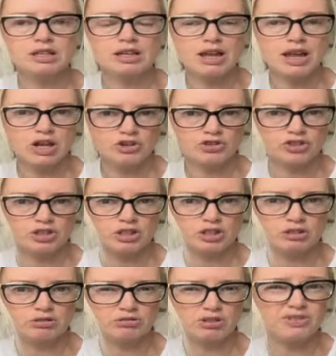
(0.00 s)
Energy,
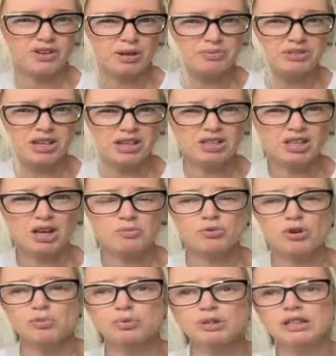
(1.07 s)
if I'm saying that
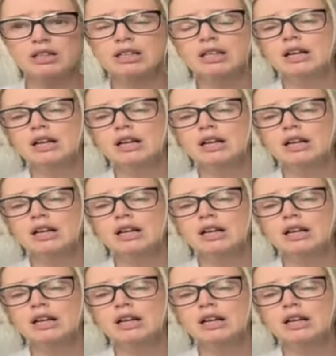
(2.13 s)
properly.